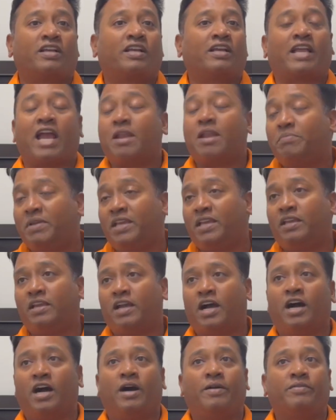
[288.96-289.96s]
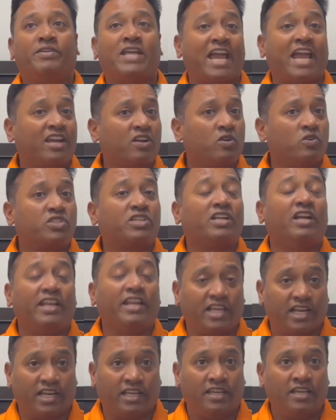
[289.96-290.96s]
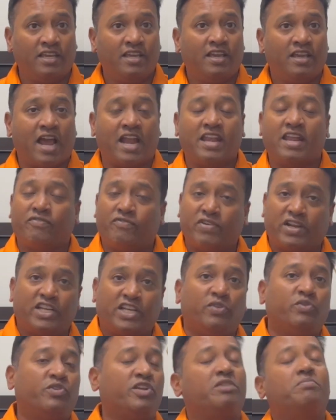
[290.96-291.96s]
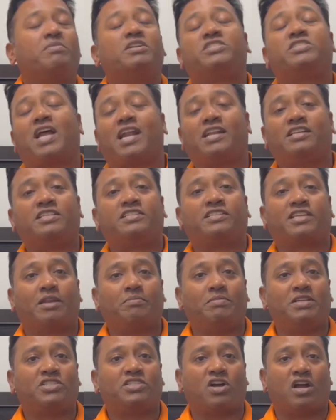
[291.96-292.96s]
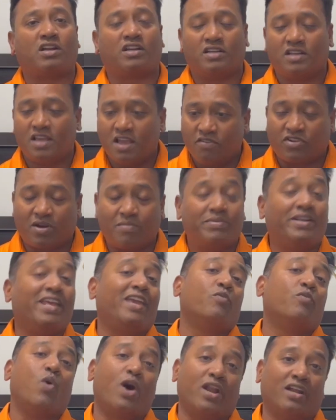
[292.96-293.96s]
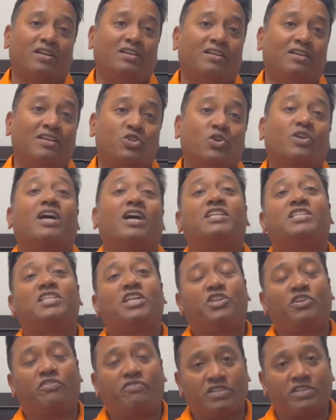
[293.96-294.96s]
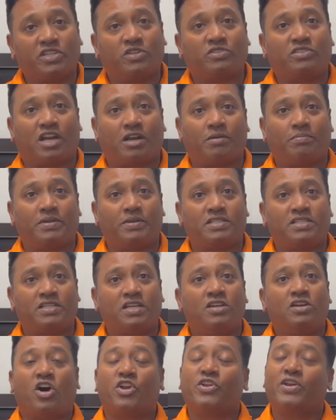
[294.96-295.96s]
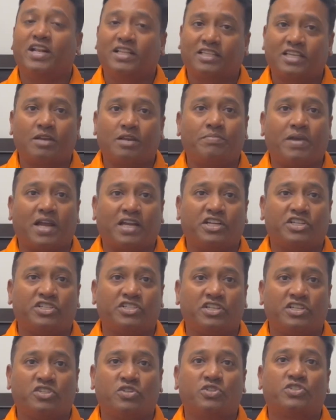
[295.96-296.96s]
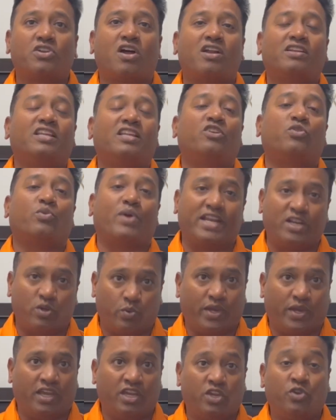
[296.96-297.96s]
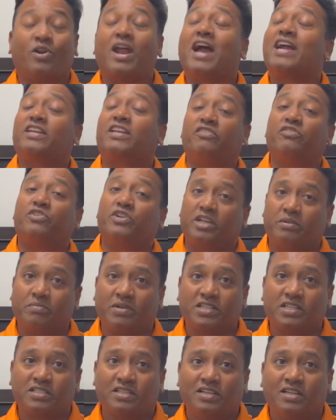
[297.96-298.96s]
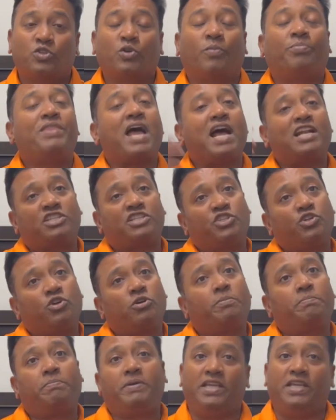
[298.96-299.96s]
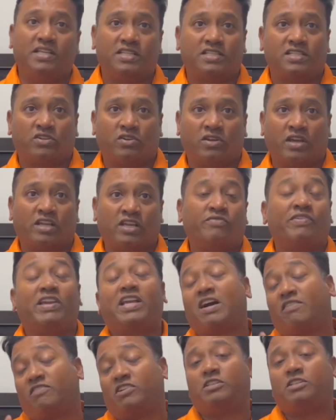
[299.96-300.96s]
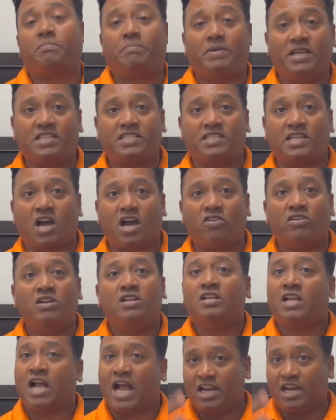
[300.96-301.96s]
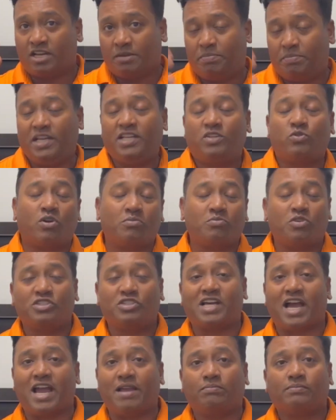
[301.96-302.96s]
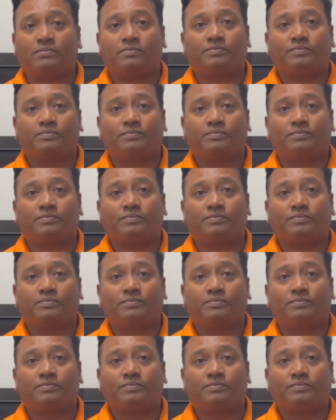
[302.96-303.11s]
can be diagnosed clinically, and effective treatment strategies can be started from day one. So consult your physiotherapist or your healthcare practitioners to start that right away, your active treatments. So that's your P's. Like we covered the P's now. I'll repeat one more time.